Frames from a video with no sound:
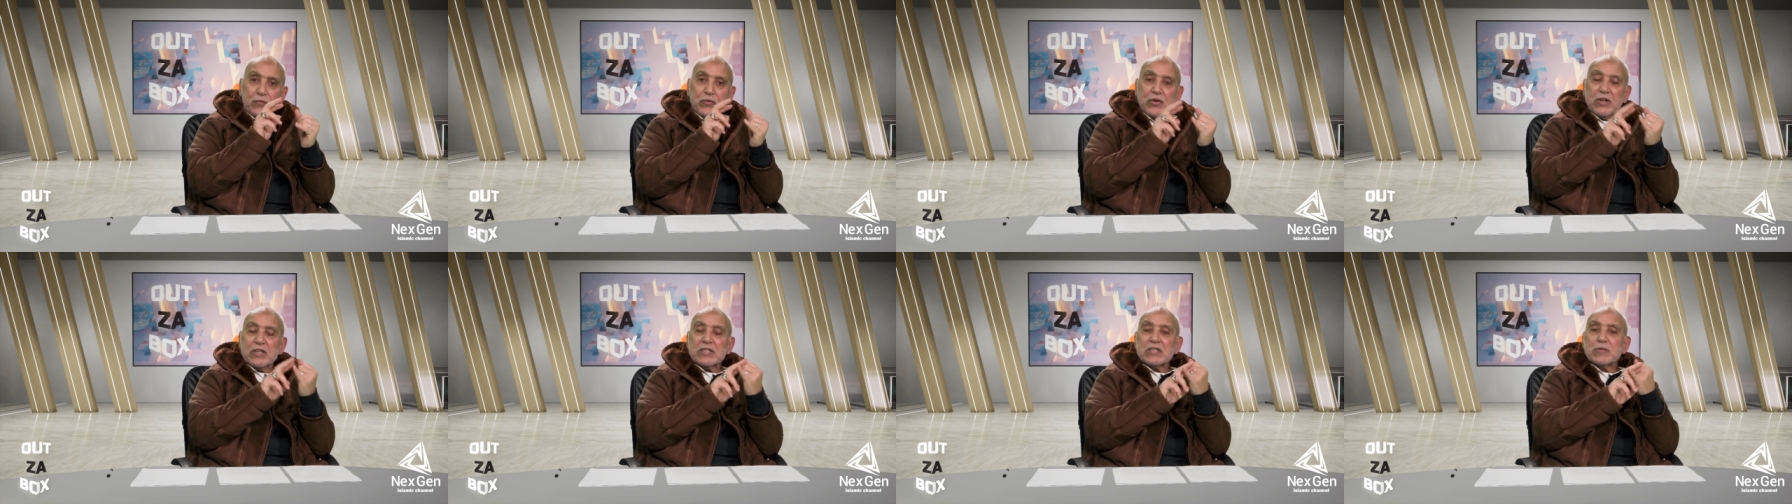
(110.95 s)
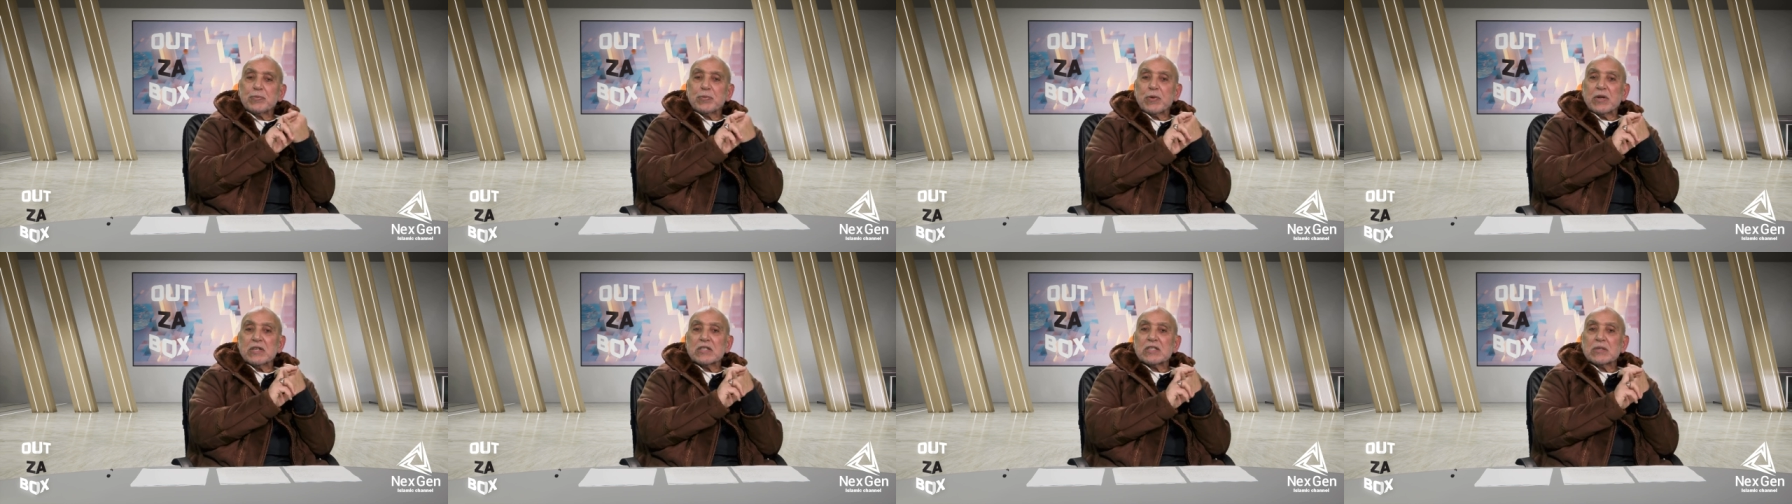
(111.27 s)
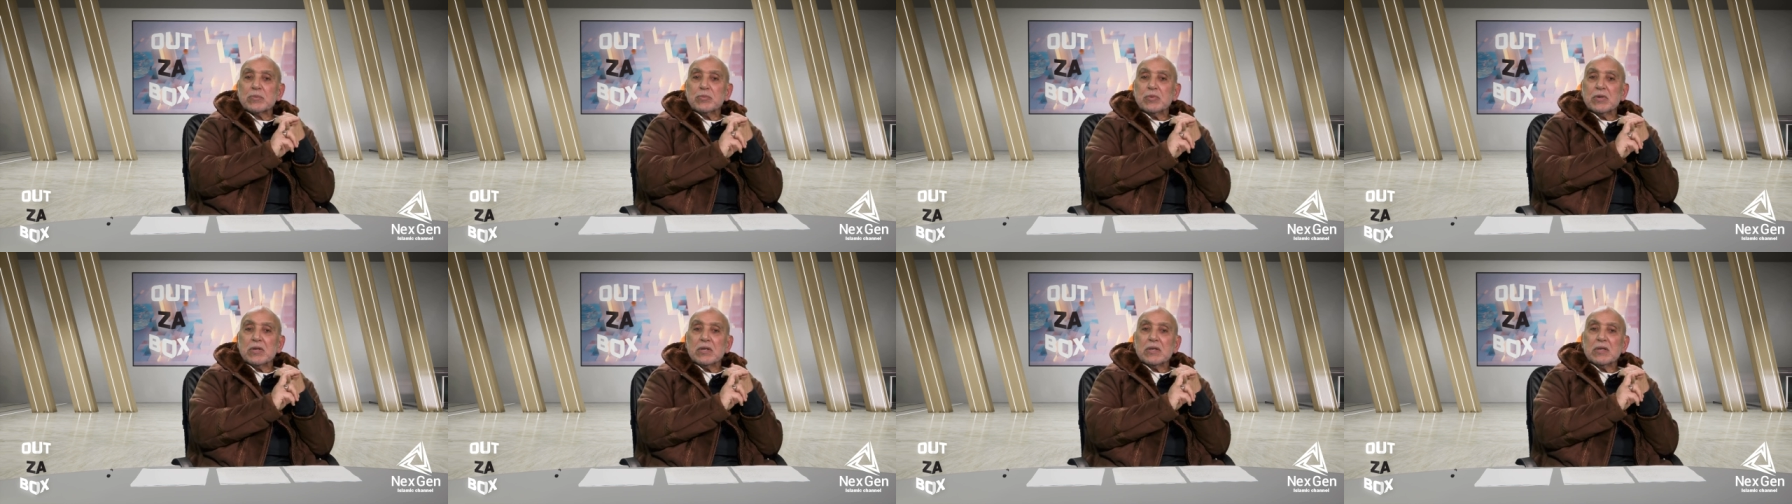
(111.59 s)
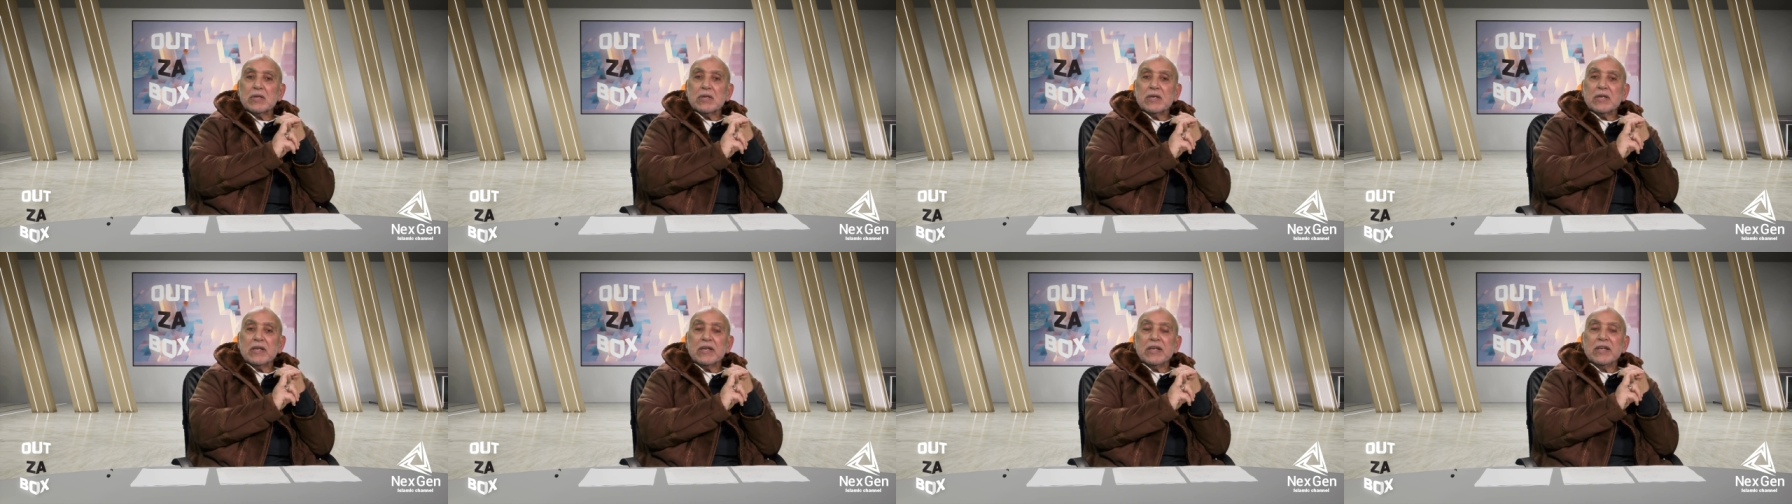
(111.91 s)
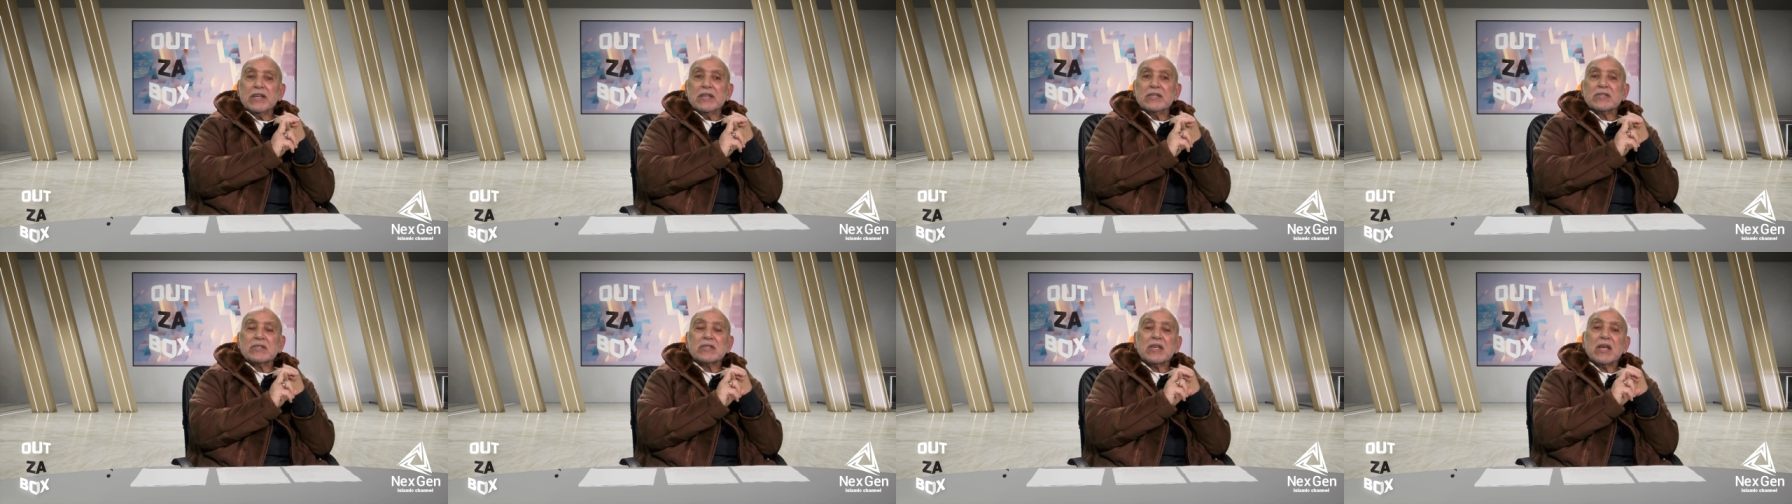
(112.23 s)
First principle
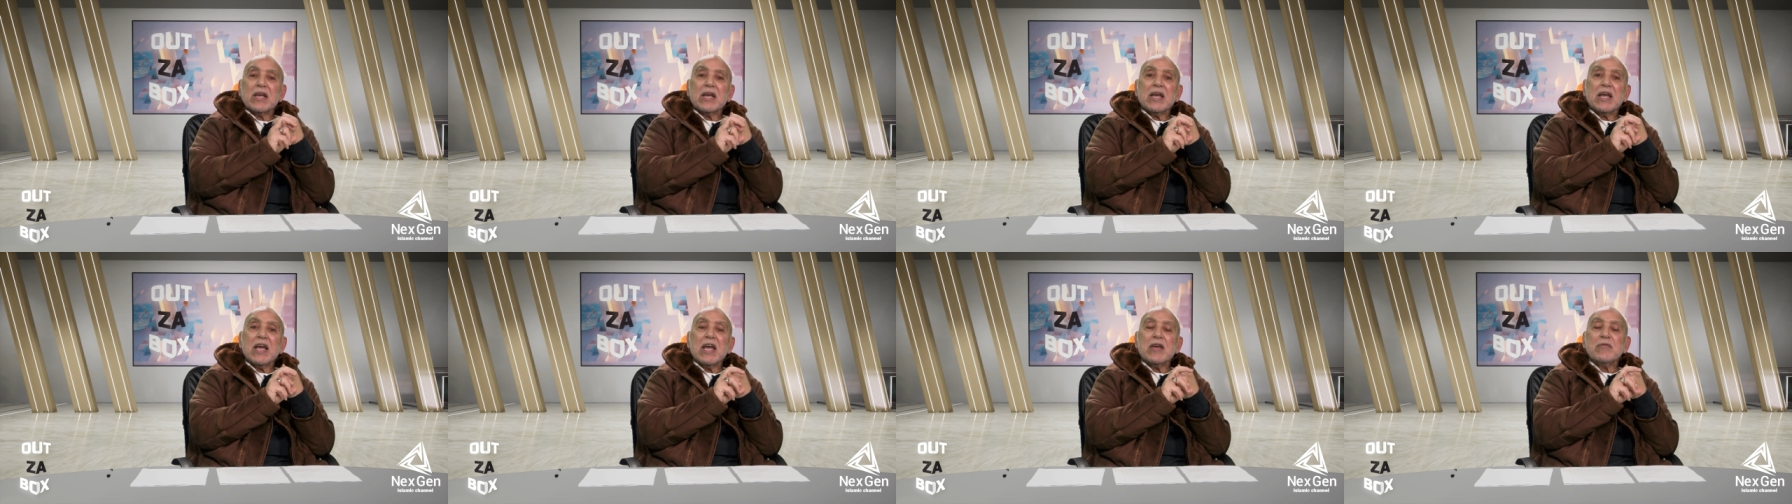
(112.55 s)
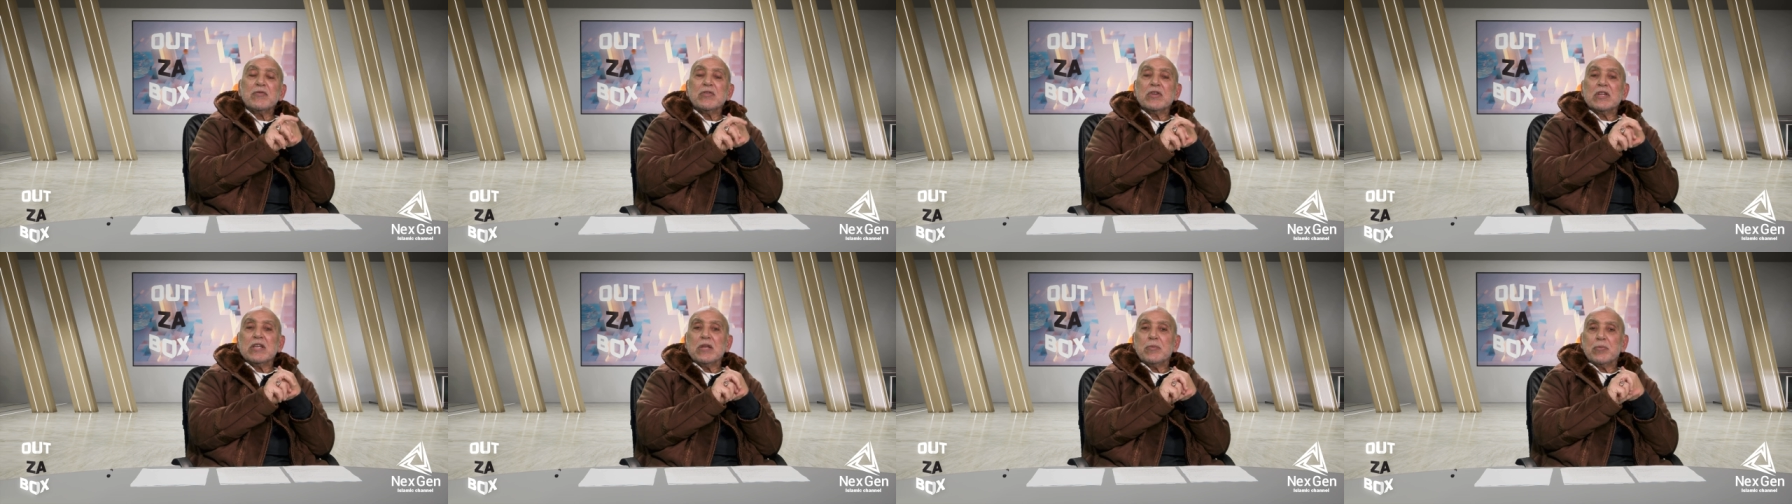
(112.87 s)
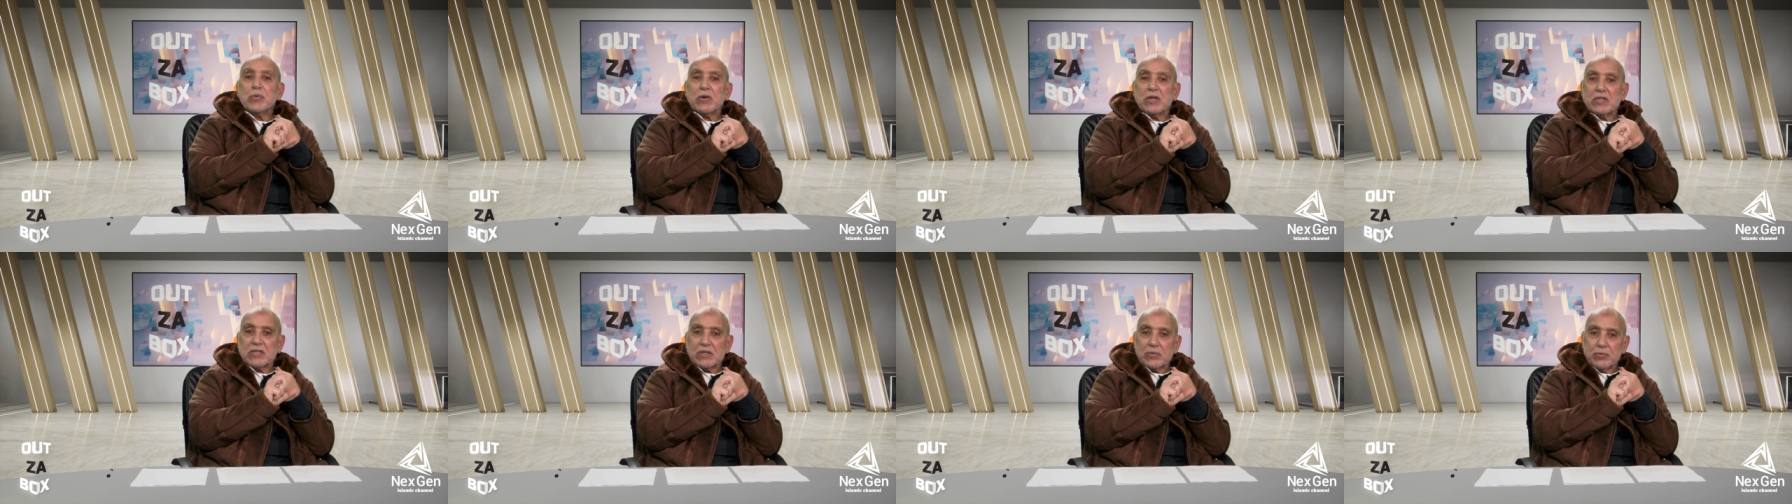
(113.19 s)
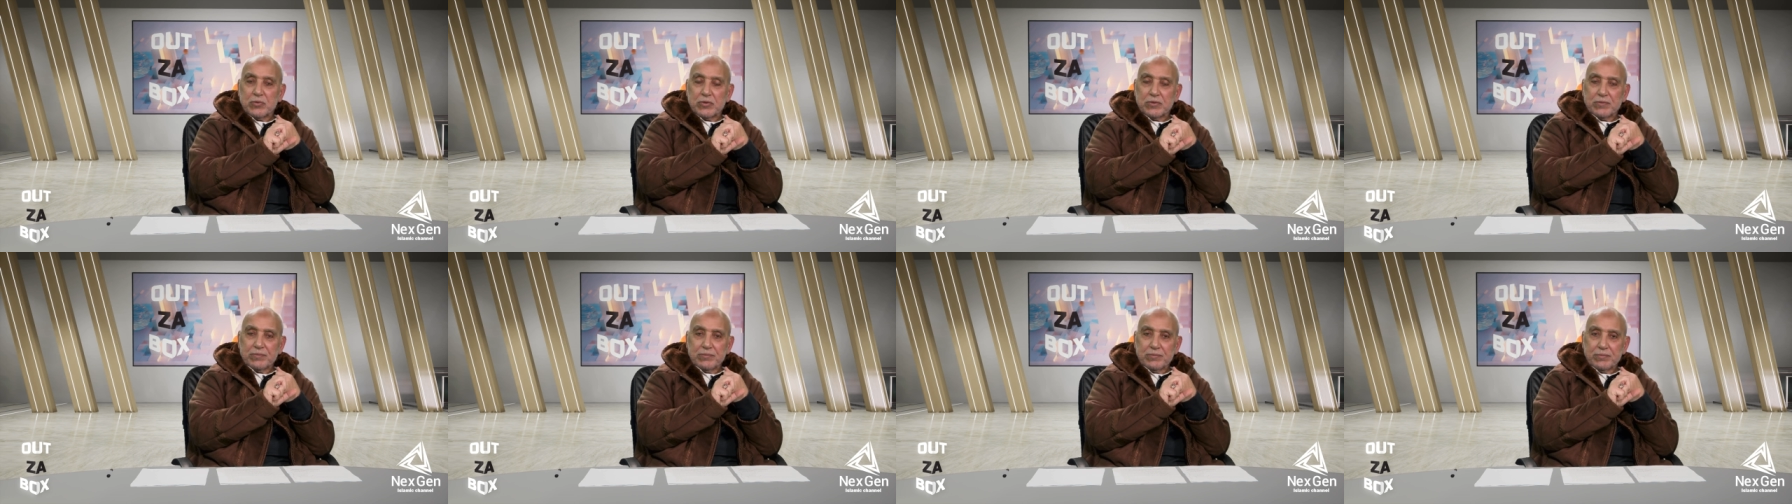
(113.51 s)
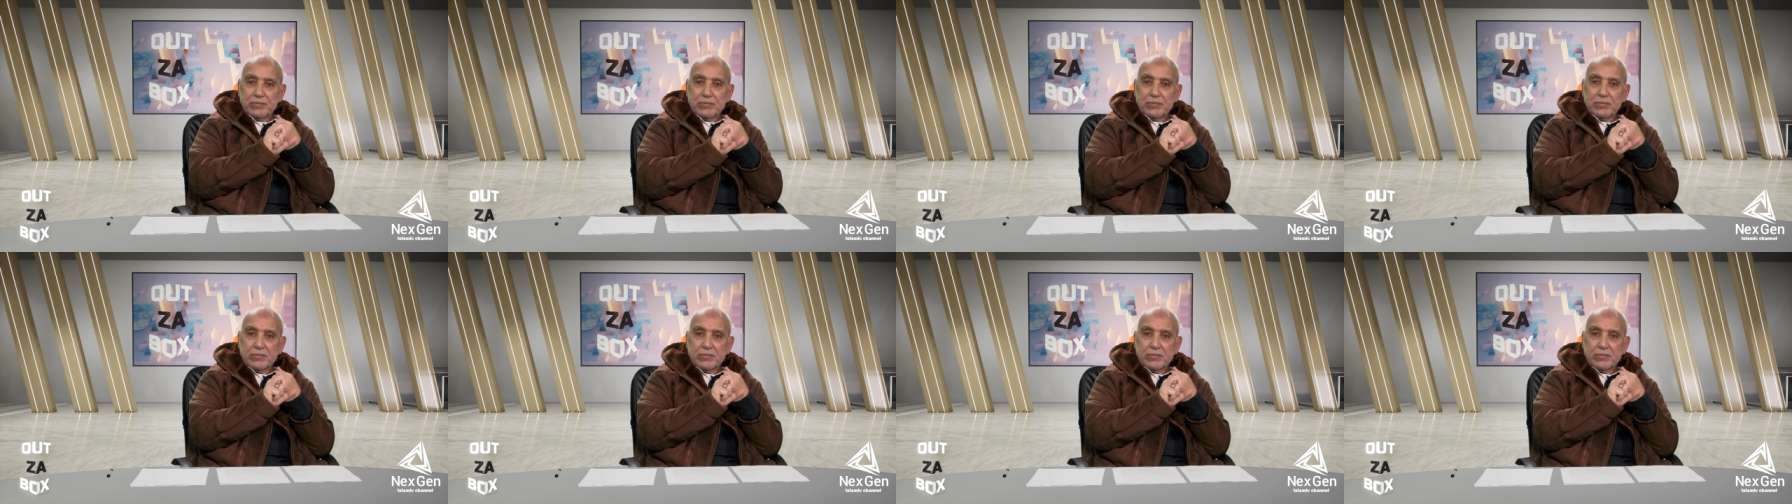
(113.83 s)
is heavenly principle,